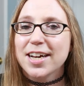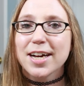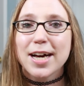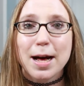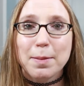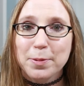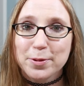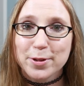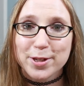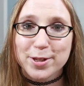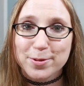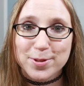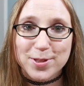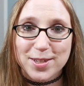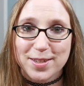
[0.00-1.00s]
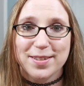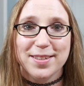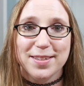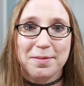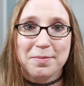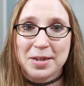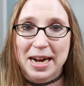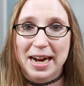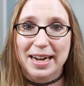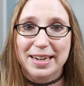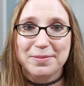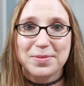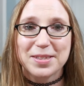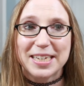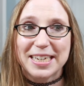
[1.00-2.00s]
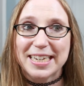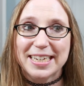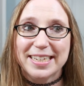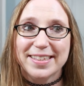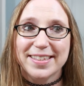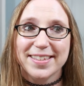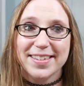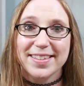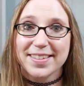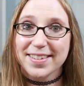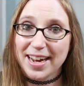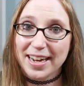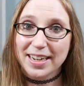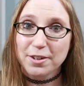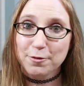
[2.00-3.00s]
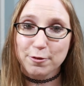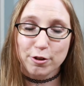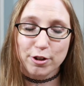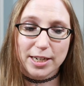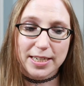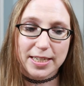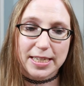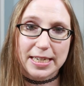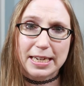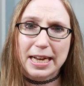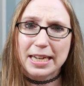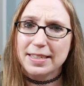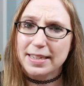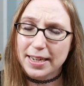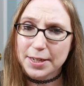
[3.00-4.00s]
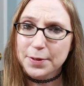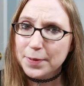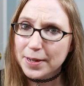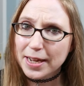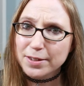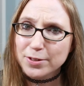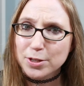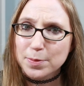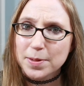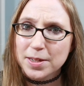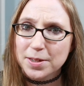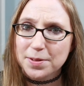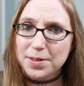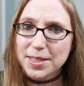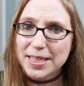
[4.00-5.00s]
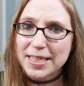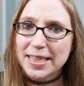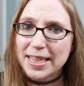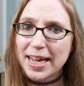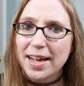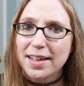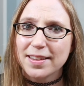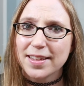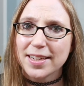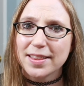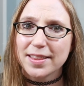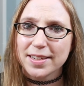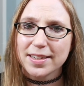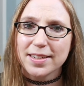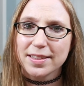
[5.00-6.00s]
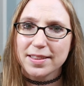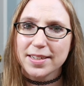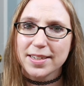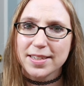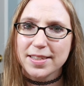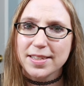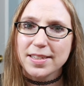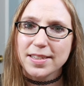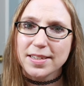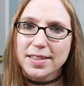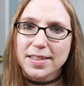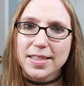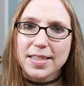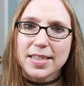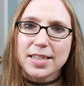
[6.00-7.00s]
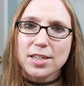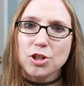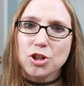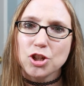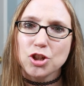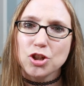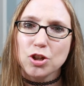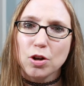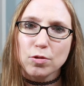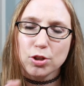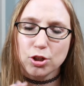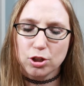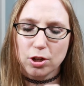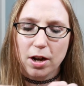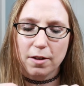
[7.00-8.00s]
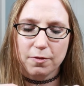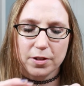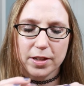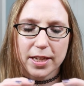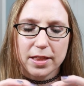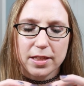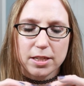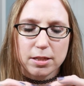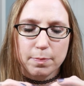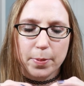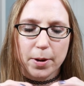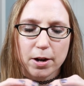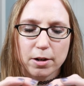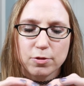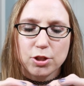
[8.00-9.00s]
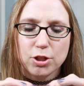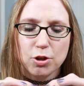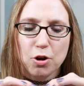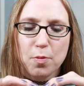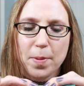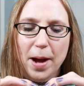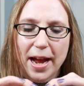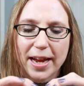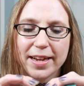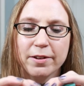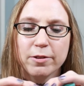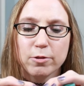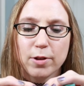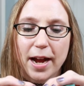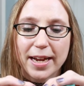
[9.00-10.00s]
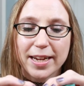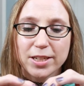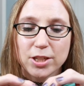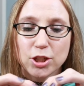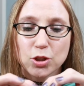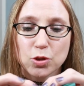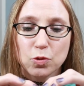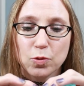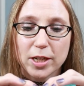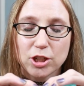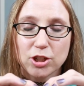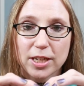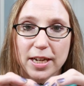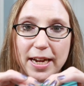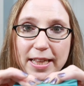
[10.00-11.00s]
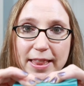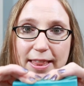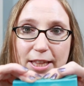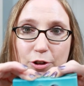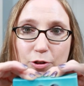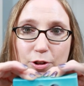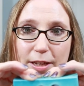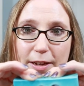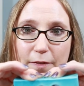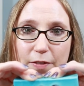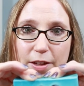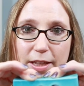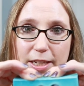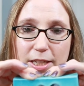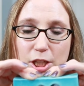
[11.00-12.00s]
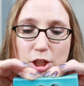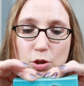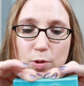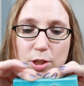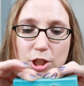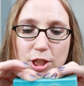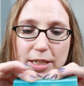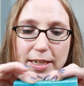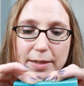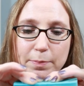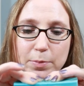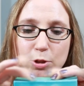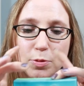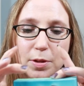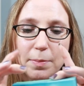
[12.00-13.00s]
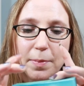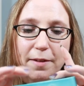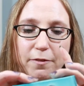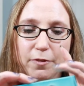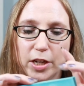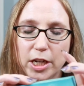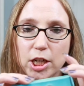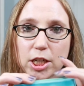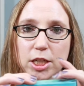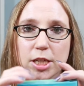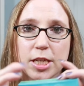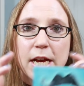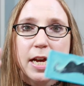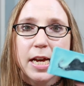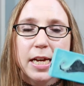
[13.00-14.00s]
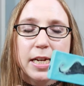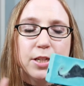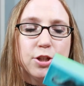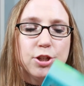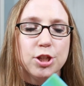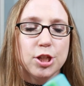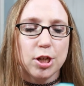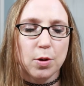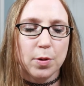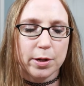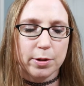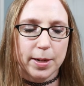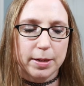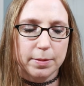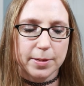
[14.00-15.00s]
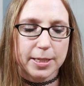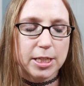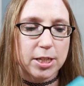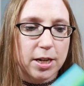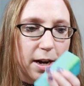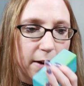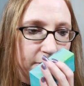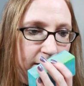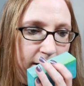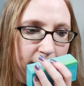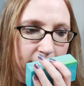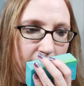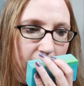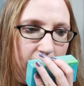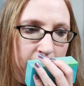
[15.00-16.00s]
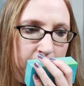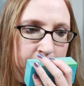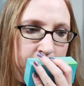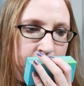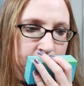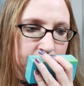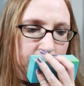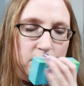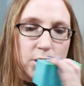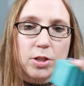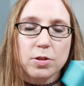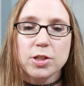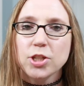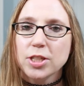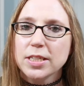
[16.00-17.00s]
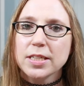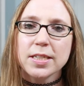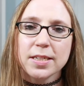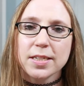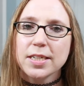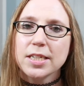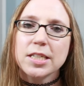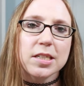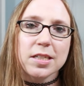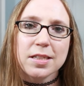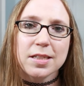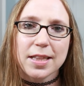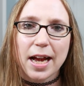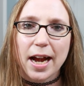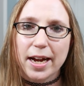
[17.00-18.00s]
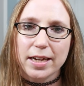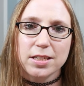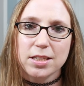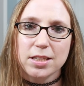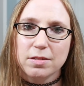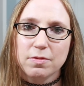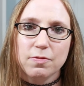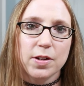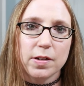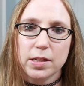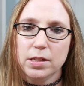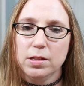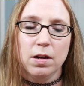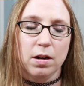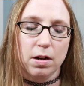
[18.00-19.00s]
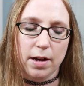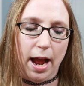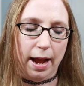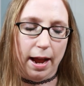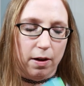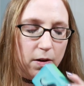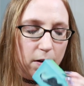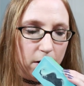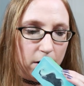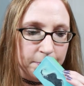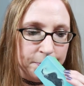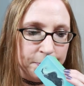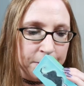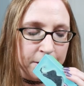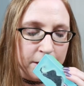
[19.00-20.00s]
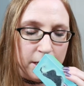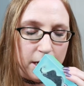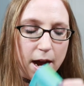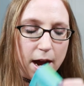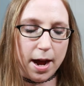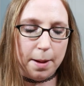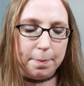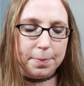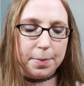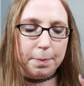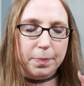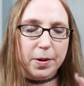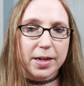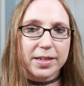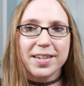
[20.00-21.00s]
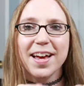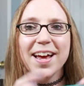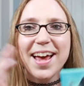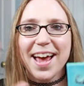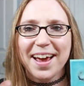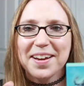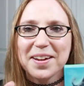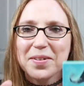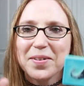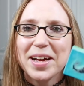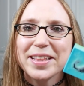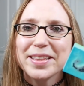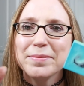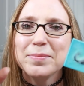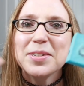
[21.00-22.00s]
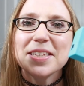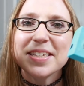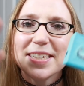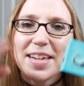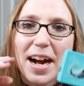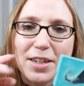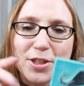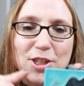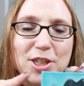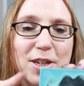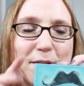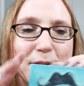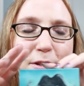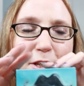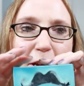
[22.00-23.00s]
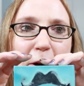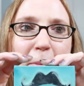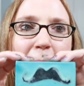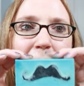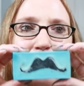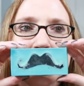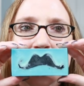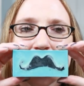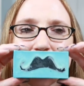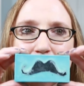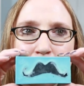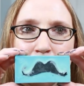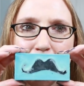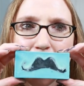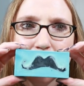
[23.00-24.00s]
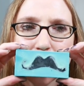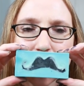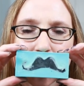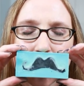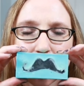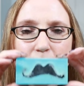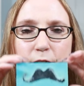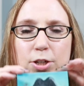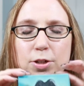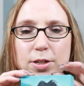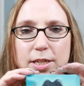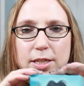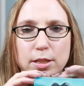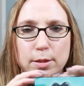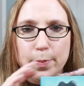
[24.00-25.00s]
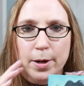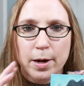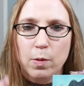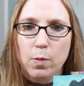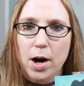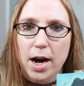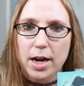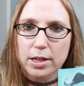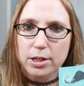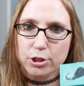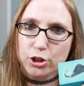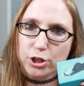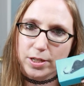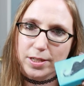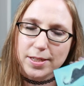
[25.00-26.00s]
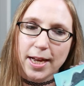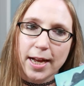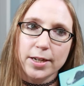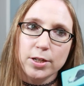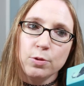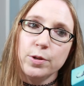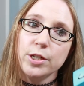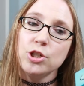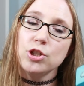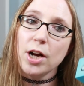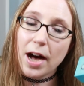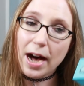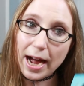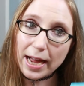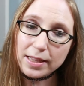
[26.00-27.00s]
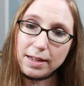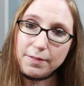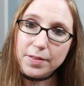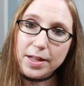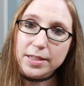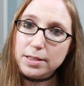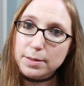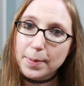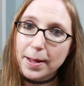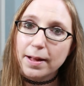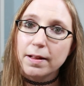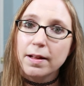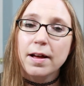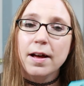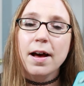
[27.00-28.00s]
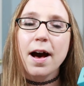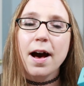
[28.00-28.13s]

a couple uses sometimes. Like, it's it's kind of crazy. Has anyone else been noticing that? Like, the the consistency is just so soft. Like, this bar of soap, I can I can squish. Like, I can literally feel it squishing in between my fingers. It's so incredibly soft. Um, so it just doesn't it doesn't last very long at all. Um, but anyway, the Mustachio soap smells like the Dirty Springwash scent, which I love that smell.